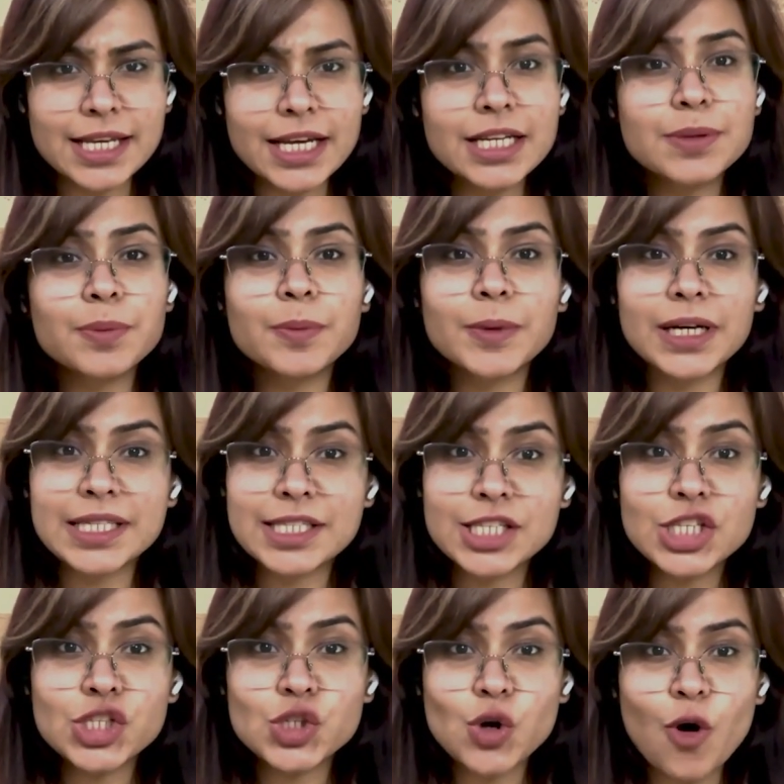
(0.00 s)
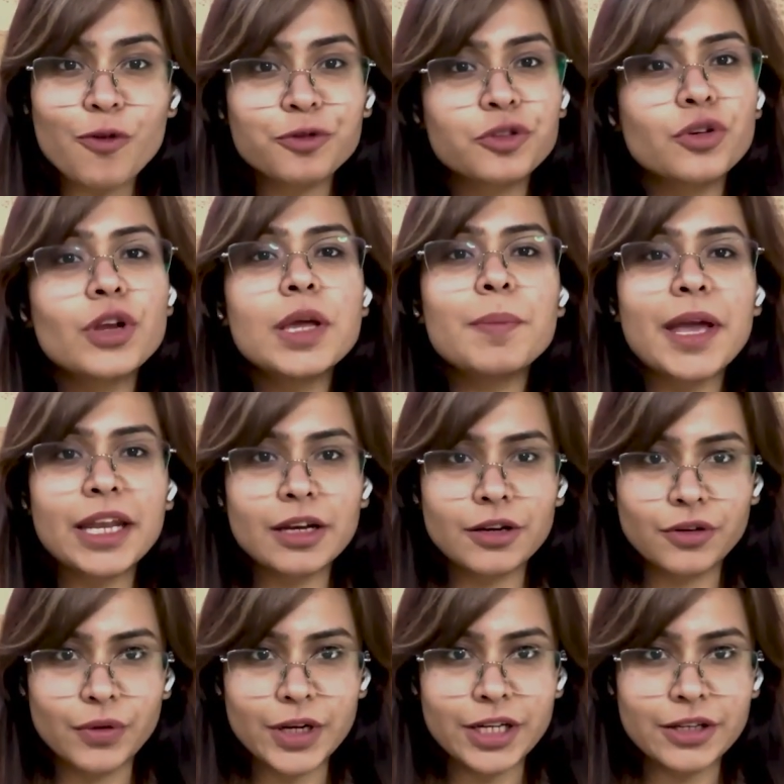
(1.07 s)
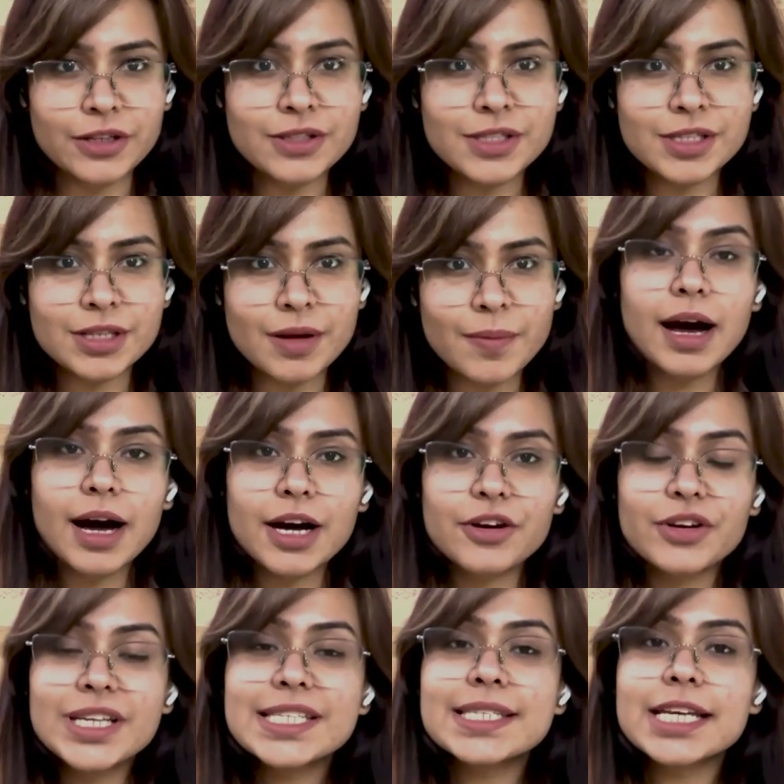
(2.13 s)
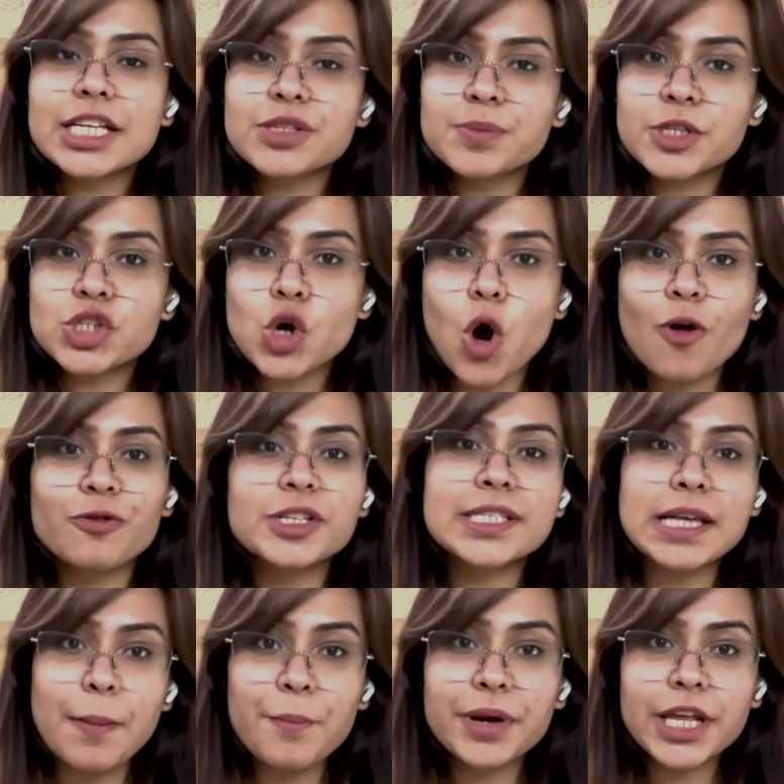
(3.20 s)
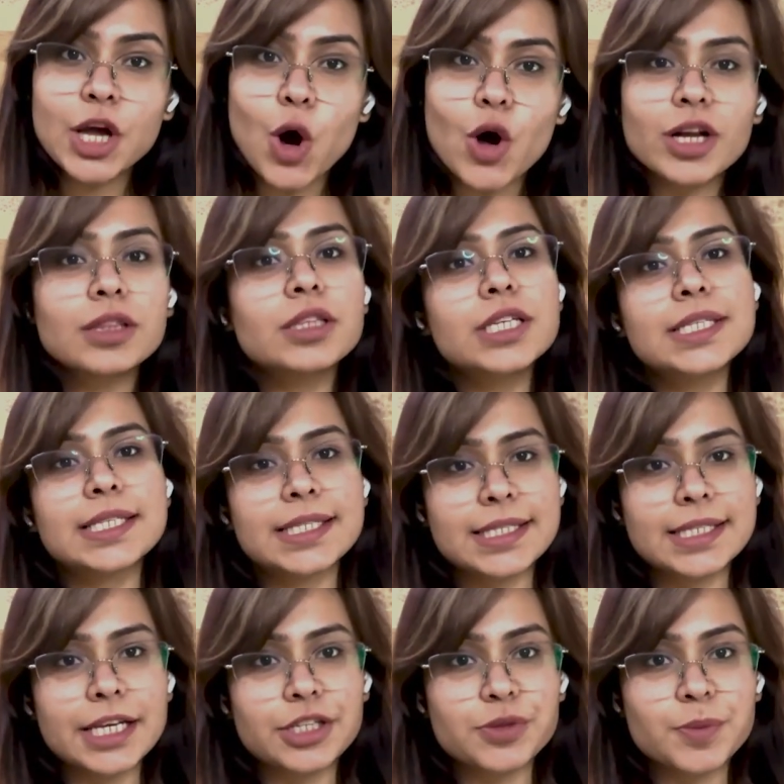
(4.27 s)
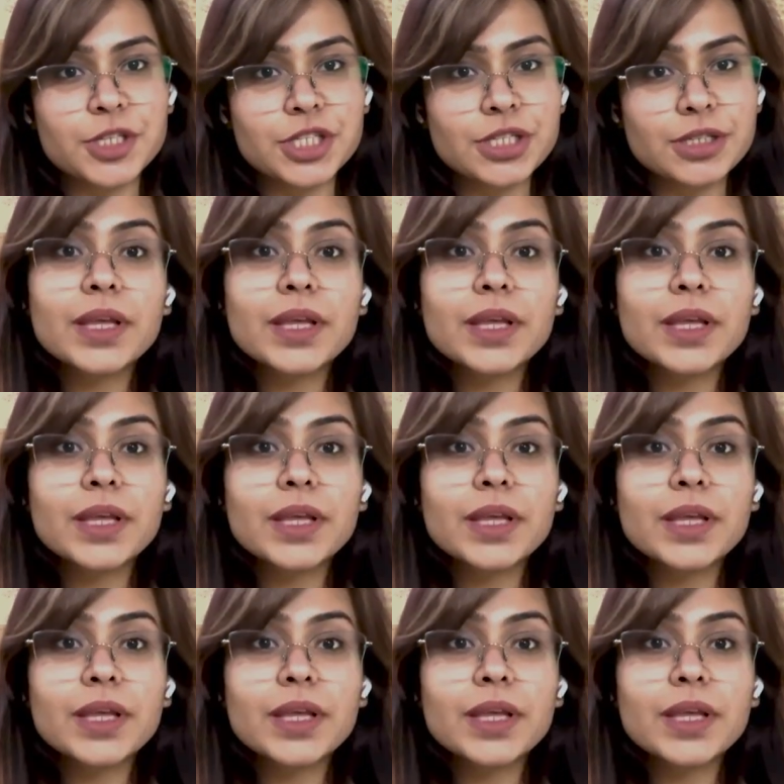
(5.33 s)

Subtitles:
It consists of 3 main ingredients: a restatement of a summary or a thesis statement,